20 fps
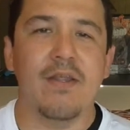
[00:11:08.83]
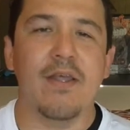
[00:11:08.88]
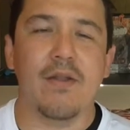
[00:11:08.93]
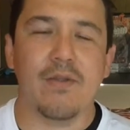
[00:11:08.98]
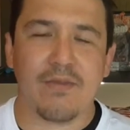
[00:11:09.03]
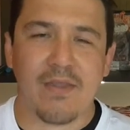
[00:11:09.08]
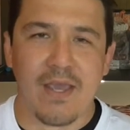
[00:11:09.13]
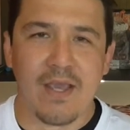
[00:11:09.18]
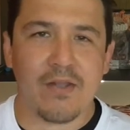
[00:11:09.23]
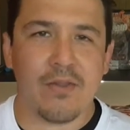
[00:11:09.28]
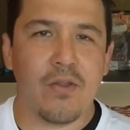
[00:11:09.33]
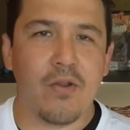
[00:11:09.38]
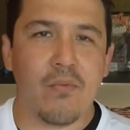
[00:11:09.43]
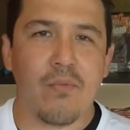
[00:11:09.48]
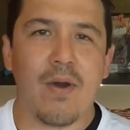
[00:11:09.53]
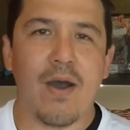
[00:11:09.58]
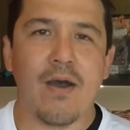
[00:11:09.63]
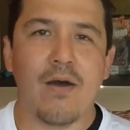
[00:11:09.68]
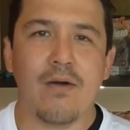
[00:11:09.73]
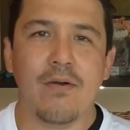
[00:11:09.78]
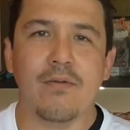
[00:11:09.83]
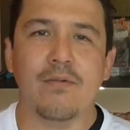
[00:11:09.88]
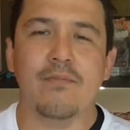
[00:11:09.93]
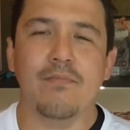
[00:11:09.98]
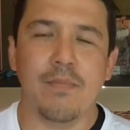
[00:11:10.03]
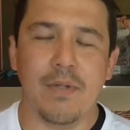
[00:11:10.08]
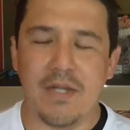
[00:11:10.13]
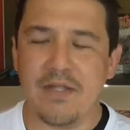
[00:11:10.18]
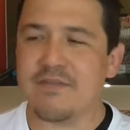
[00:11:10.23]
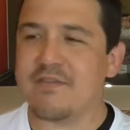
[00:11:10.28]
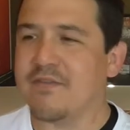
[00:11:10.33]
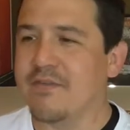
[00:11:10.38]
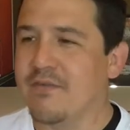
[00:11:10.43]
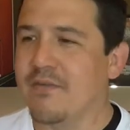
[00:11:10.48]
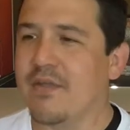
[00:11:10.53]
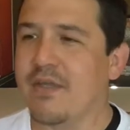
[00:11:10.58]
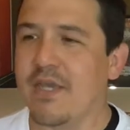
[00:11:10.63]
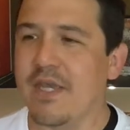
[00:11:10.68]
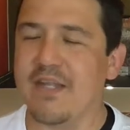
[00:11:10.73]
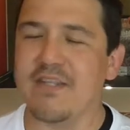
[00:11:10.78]
It'll take a little while, but
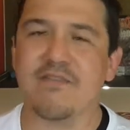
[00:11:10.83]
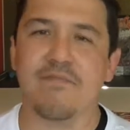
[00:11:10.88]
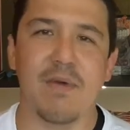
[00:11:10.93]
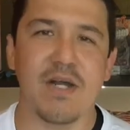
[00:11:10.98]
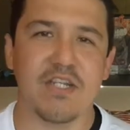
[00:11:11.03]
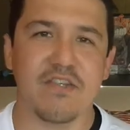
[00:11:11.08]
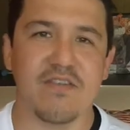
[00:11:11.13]
it's much